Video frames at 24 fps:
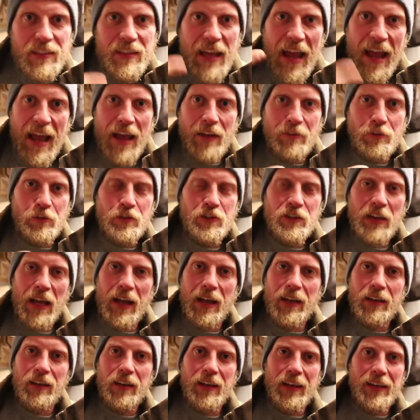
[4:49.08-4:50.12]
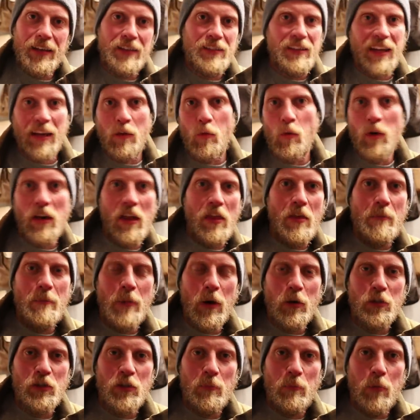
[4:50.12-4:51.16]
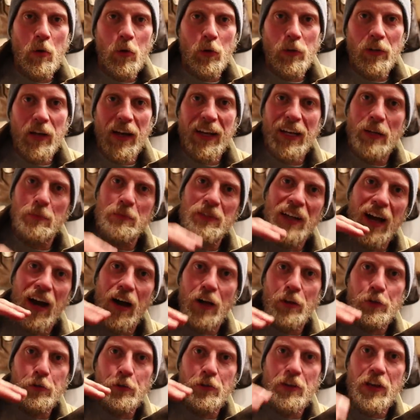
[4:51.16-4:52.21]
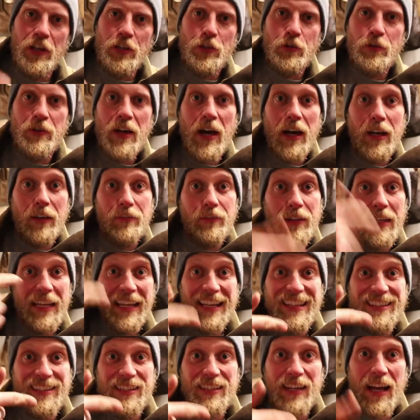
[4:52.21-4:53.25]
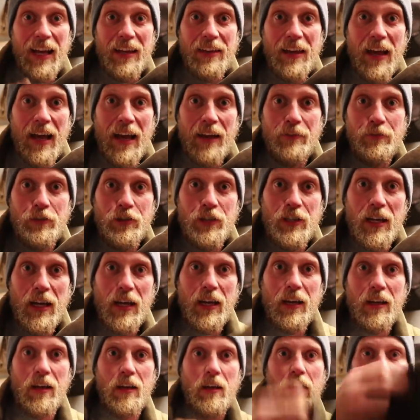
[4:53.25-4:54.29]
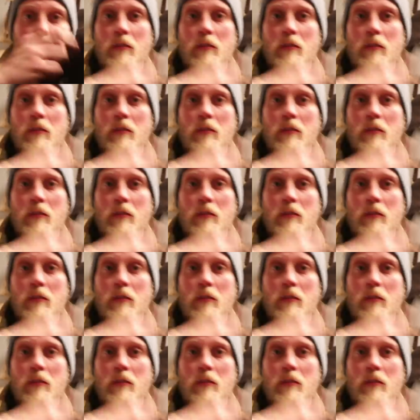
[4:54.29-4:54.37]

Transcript: is the haversack. It is like one of the most important items other than your knife. And inside the haversack,